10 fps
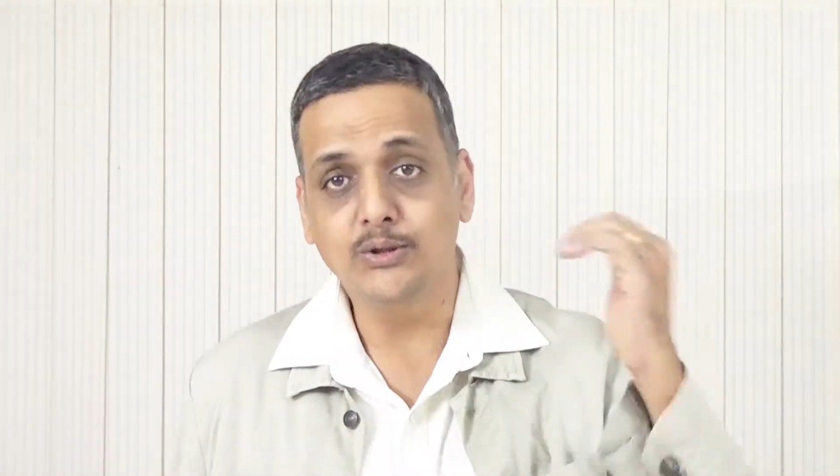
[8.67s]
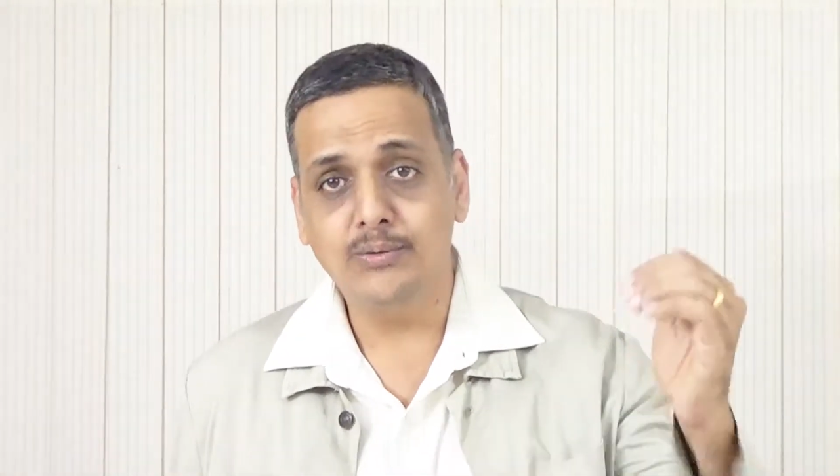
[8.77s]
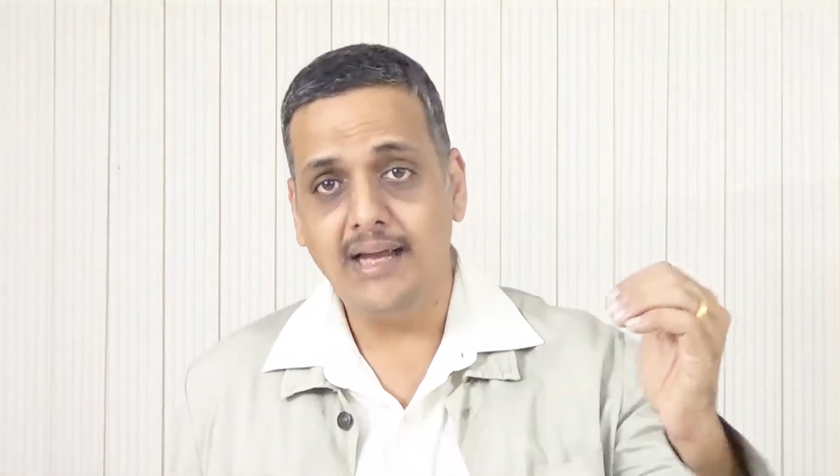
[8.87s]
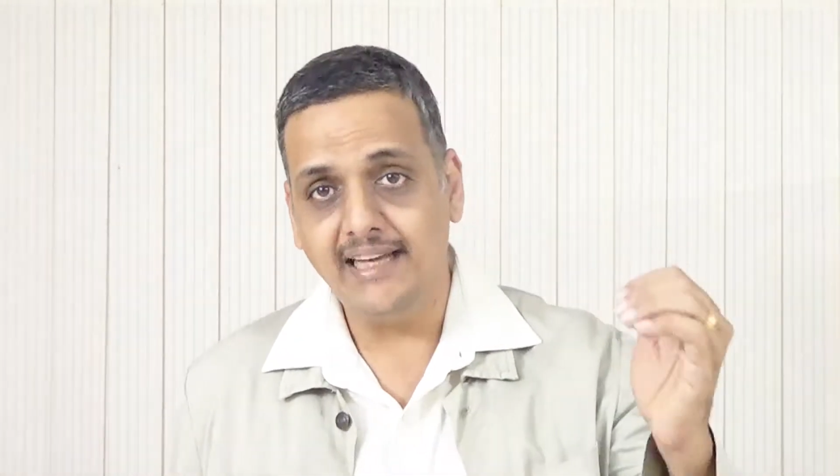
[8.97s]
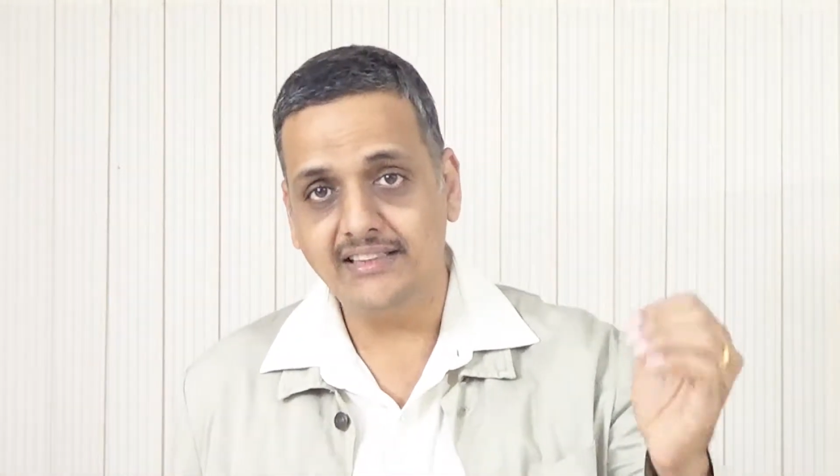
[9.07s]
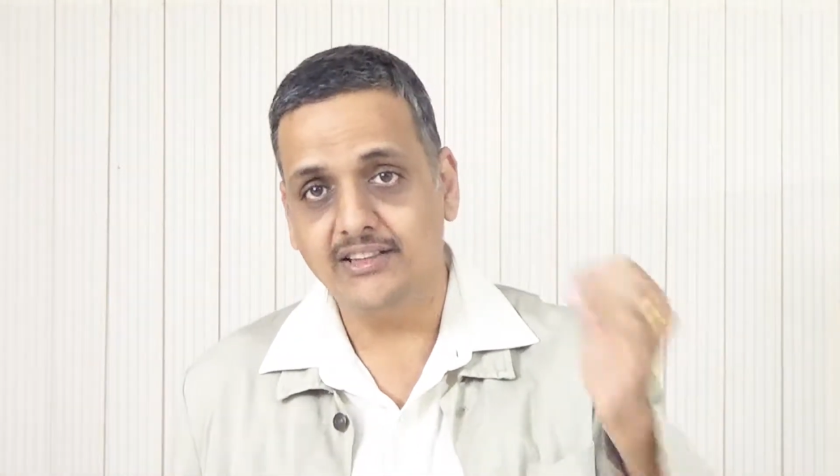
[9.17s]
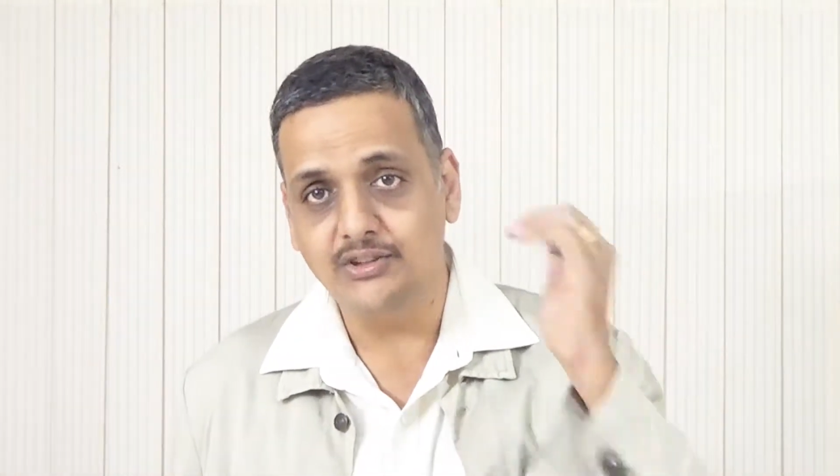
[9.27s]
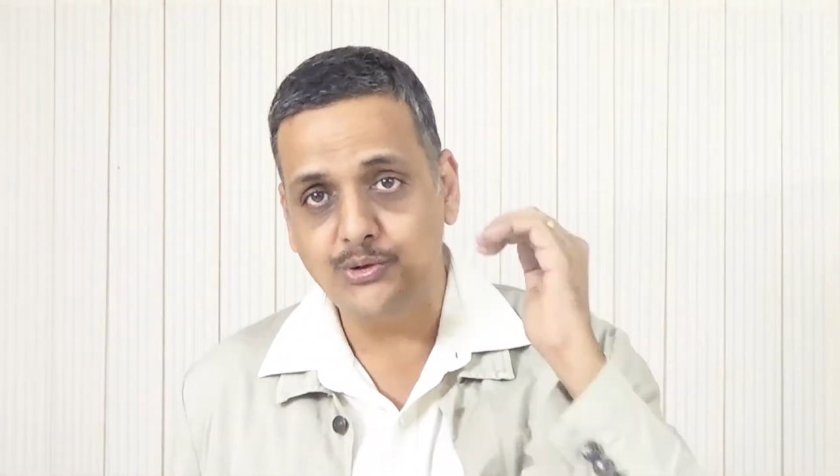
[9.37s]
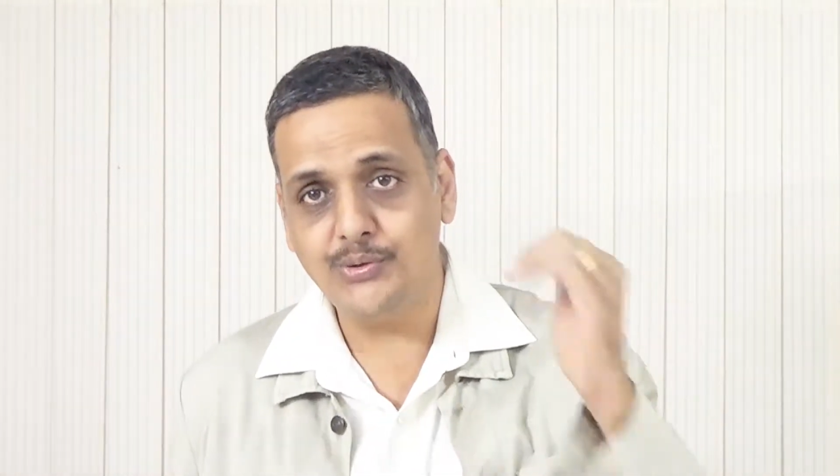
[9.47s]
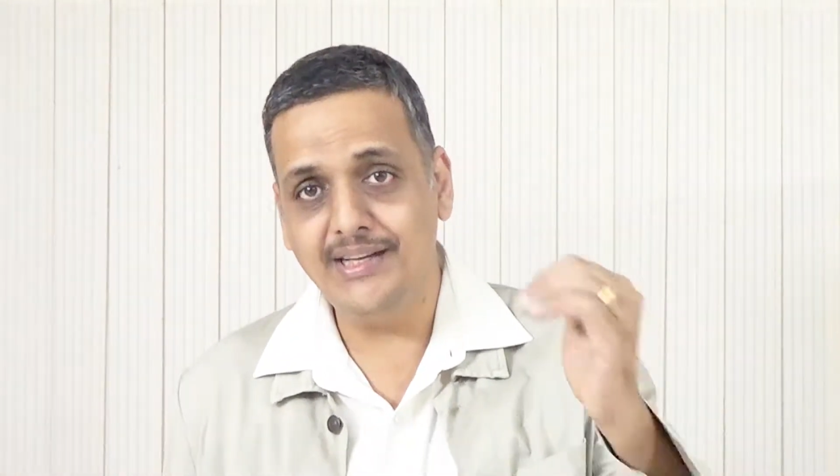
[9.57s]
known as the
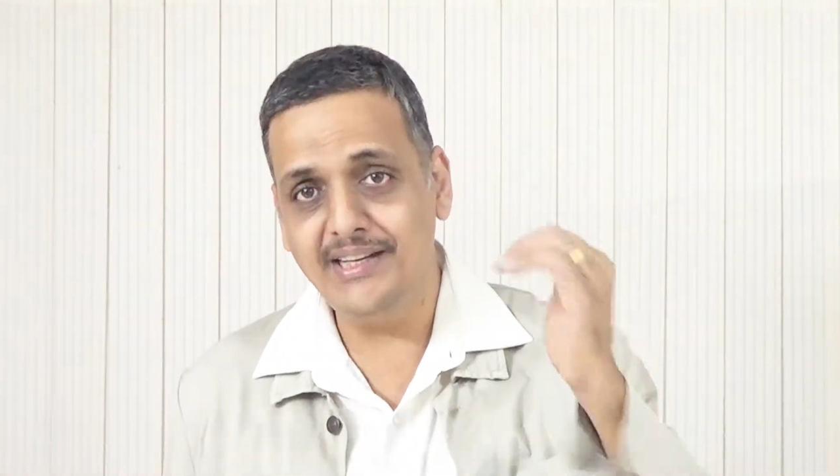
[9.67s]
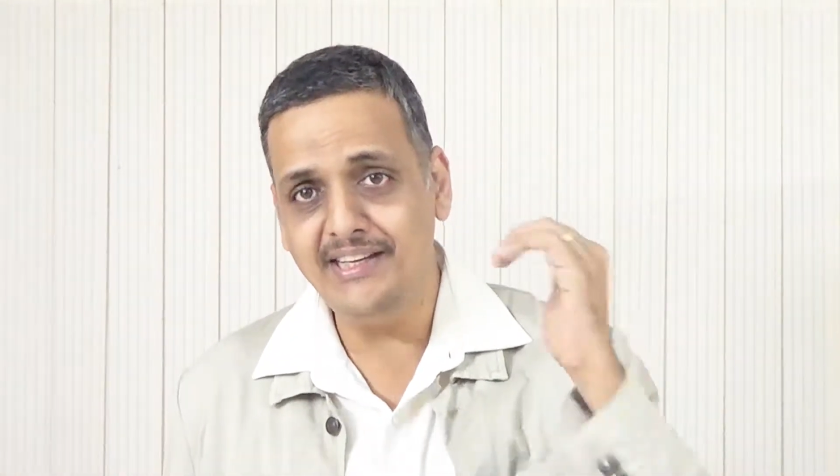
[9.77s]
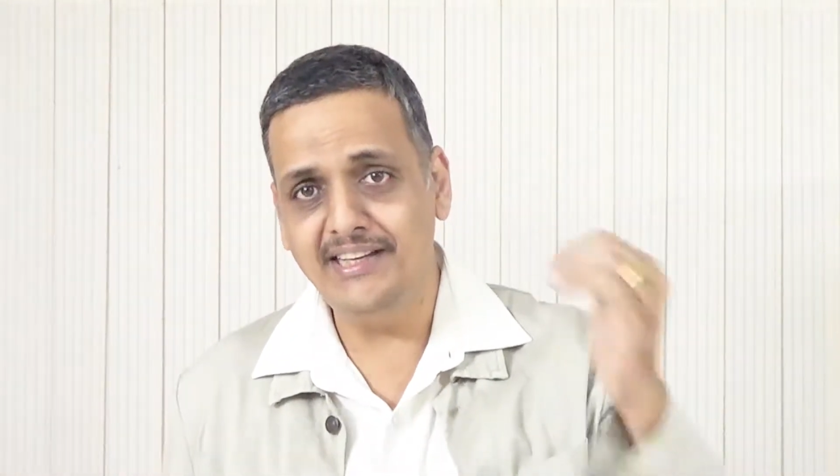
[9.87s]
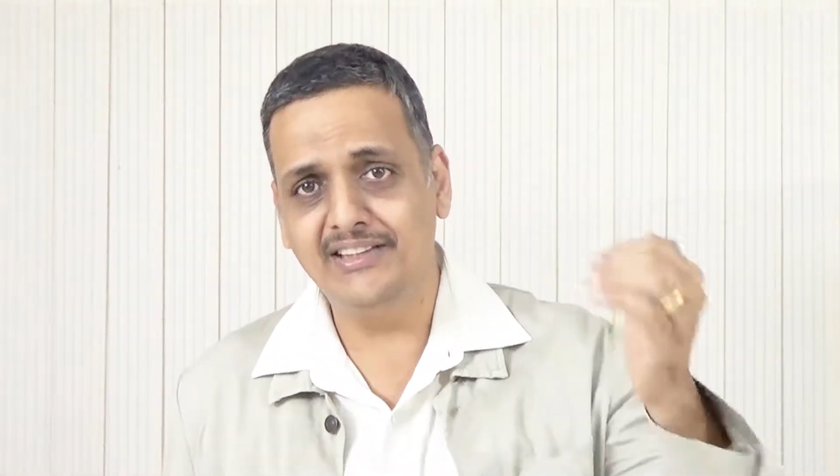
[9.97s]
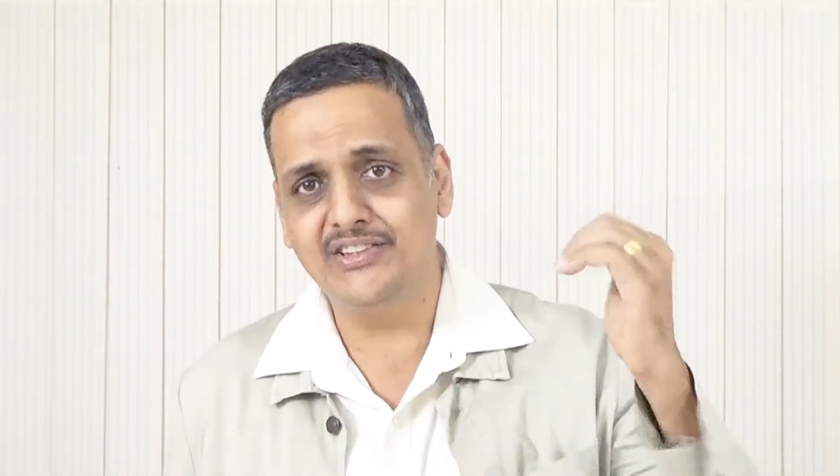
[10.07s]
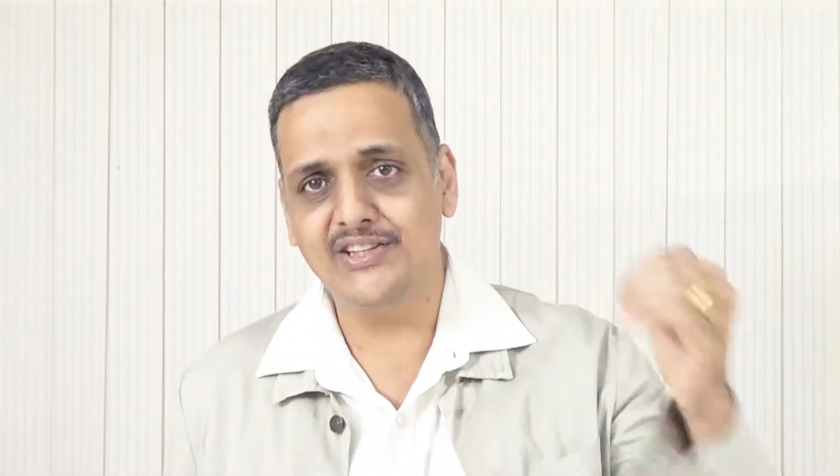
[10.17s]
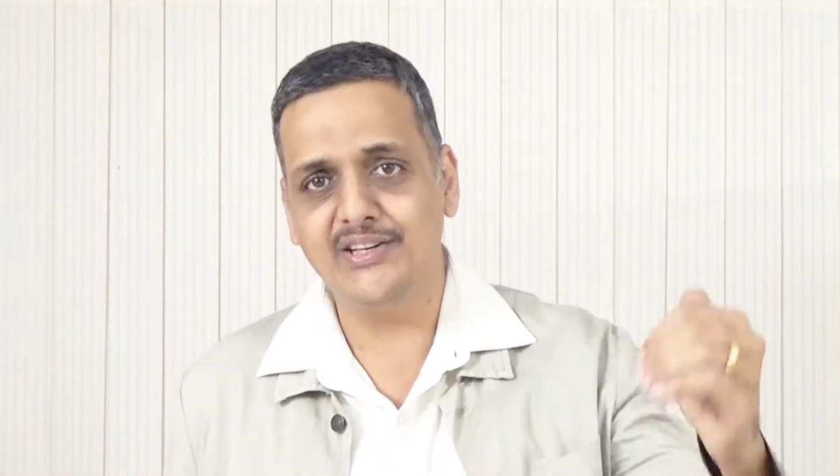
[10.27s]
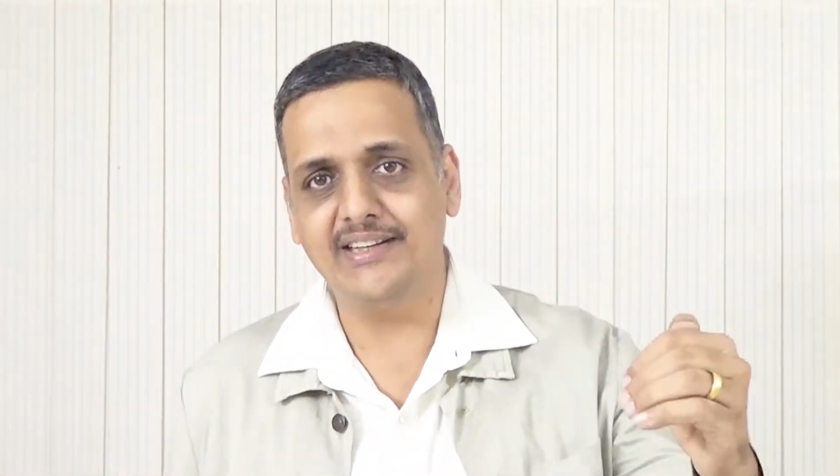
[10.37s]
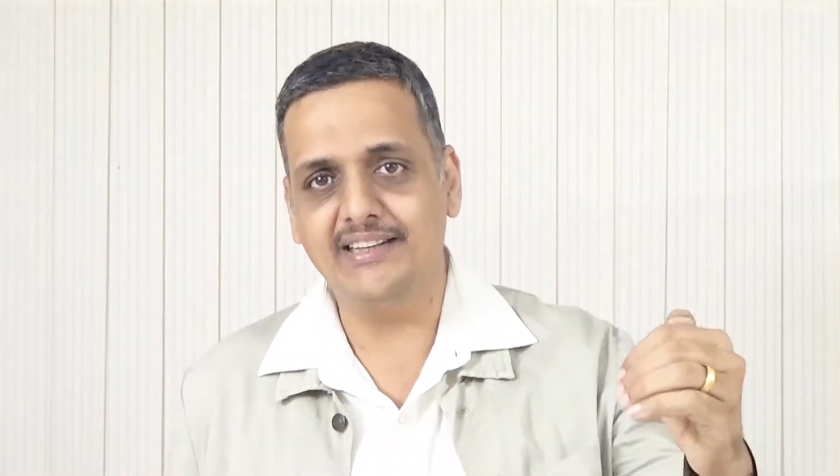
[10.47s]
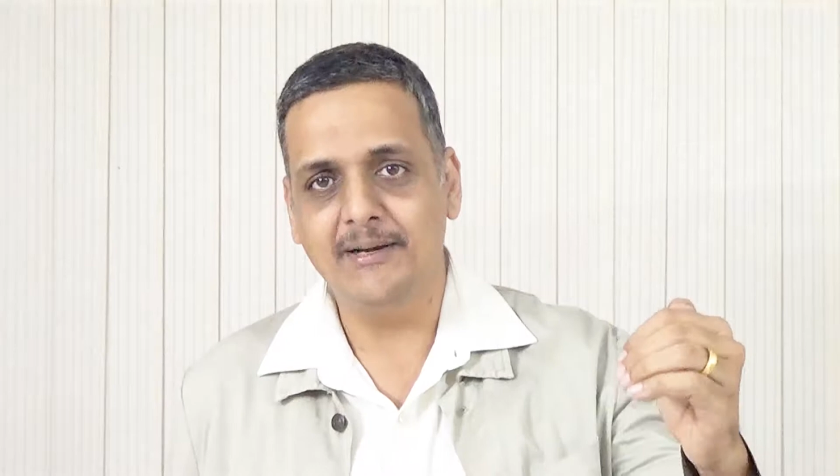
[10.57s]
three E
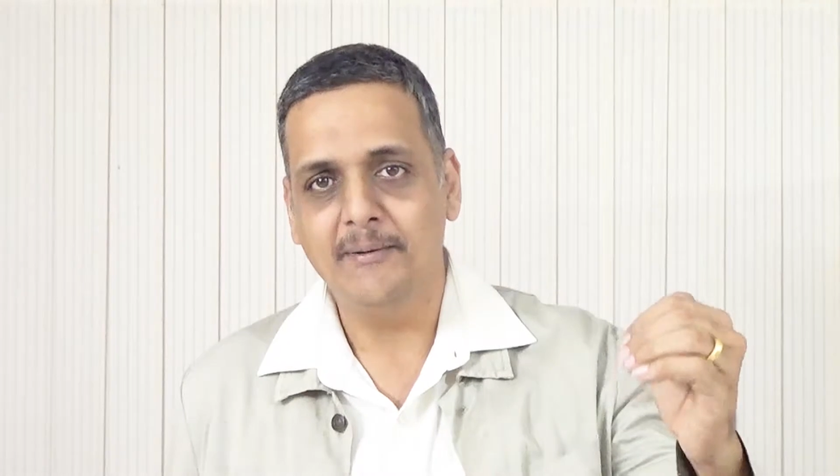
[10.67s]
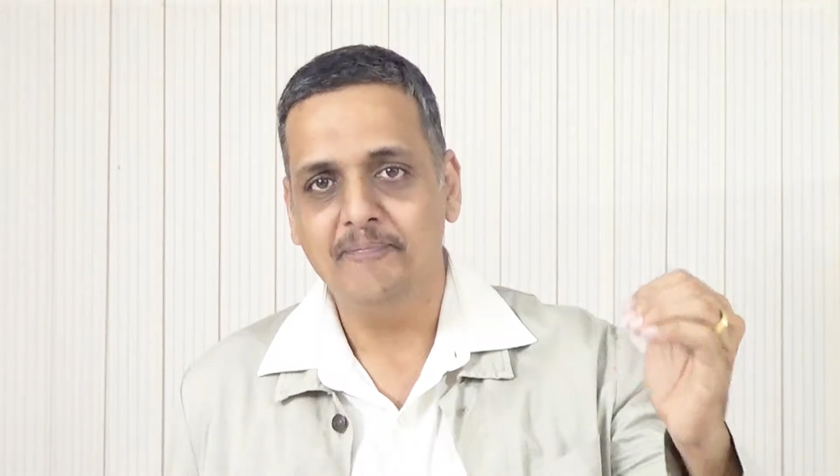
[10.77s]
theory